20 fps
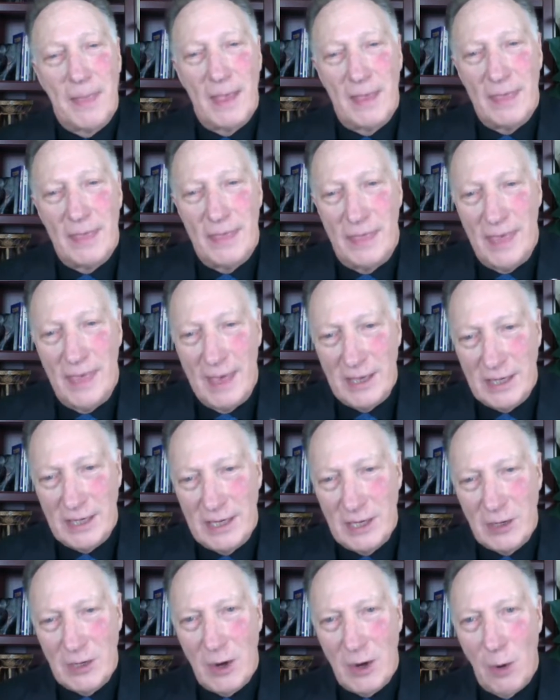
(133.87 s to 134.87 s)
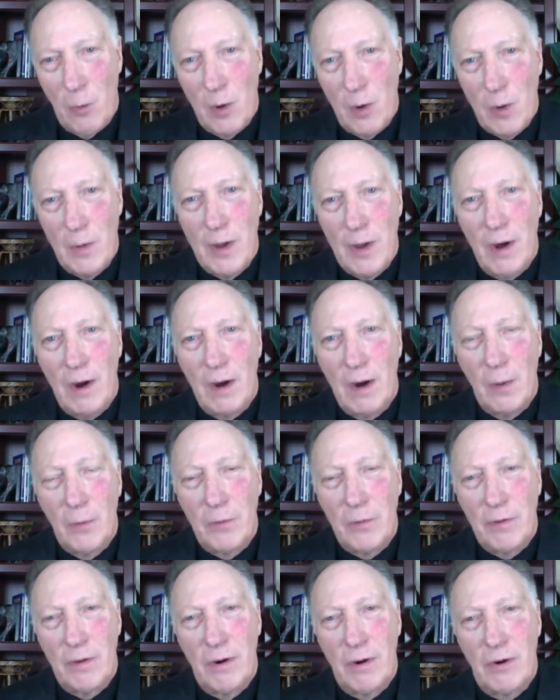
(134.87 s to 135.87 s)
this is where we are with
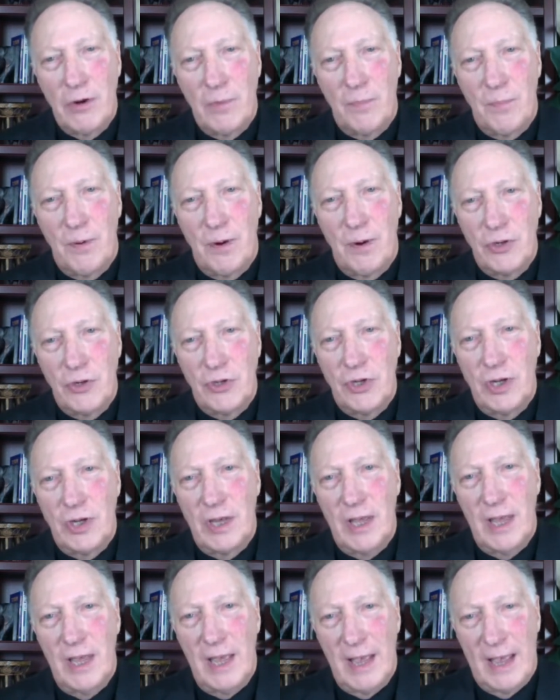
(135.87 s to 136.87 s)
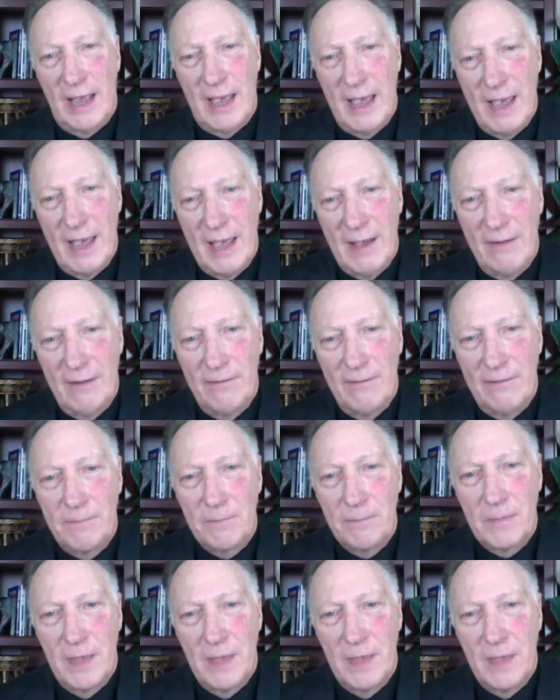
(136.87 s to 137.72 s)
regard to Parsha Ekev.